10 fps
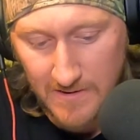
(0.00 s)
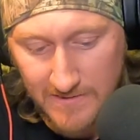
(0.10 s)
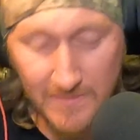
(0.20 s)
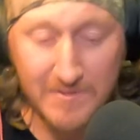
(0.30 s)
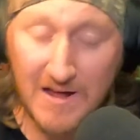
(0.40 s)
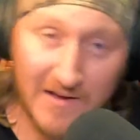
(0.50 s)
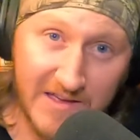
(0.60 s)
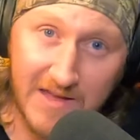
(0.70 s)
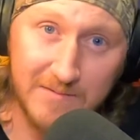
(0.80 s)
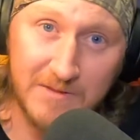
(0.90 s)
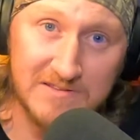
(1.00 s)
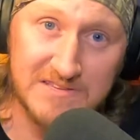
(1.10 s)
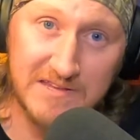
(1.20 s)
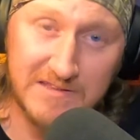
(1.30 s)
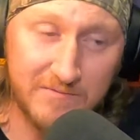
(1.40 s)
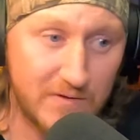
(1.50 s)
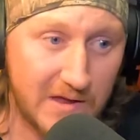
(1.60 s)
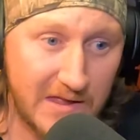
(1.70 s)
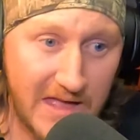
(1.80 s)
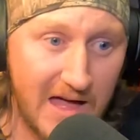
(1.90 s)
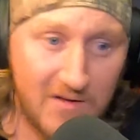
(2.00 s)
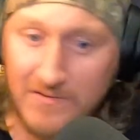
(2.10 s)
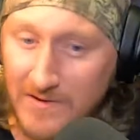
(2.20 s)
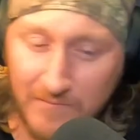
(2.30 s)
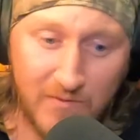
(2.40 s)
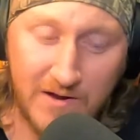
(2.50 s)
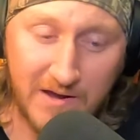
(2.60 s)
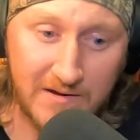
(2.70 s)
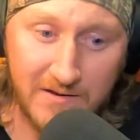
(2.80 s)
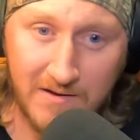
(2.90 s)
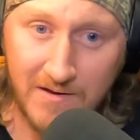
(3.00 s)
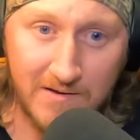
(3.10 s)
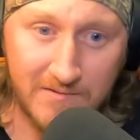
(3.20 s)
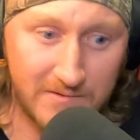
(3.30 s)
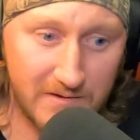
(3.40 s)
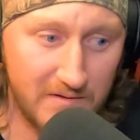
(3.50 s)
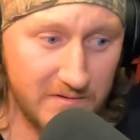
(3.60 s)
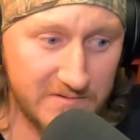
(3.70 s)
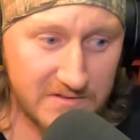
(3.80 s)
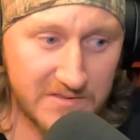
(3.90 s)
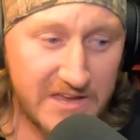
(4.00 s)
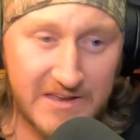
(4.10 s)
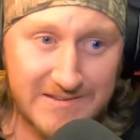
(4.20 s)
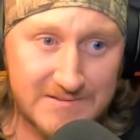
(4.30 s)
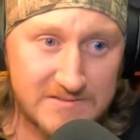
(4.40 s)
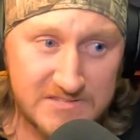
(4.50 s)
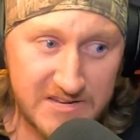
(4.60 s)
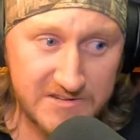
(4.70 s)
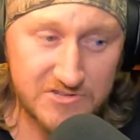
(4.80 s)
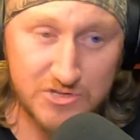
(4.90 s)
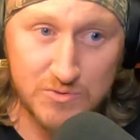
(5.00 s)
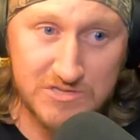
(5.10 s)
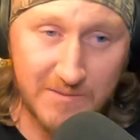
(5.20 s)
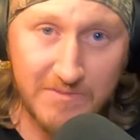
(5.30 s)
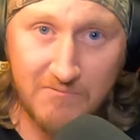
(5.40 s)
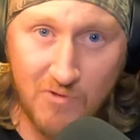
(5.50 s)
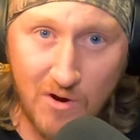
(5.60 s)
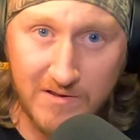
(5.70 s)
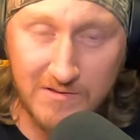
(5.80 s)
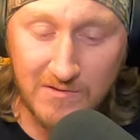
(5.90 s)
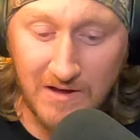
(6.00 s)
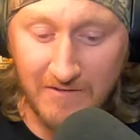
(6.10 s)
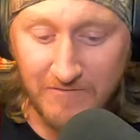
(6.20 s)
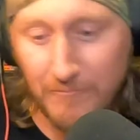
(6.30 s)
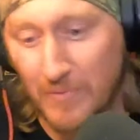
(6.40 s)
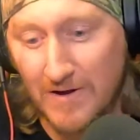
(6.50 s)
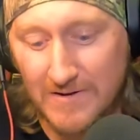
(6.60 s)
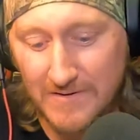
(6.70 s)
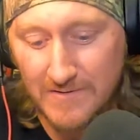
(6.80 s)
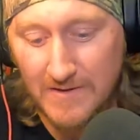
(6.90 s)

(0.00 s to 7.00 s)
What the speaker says: Now, I'm not saying that fucking Callan and fucking Dalia didn't do something wrong in their life, but